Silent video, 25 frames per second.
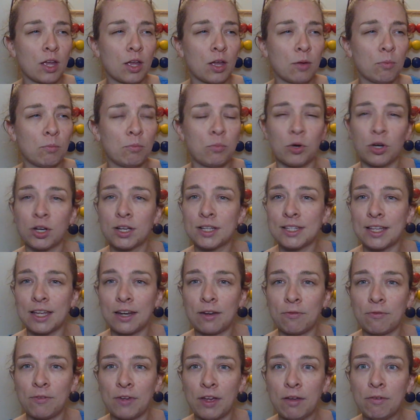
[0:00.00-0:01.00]
Books at a
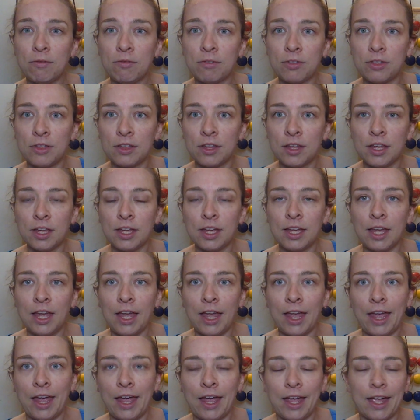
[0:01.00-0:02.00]
Fifth,
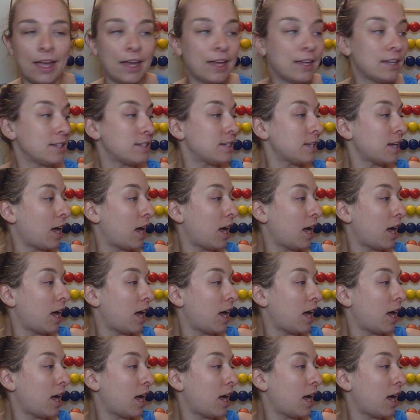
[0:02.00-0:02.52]
and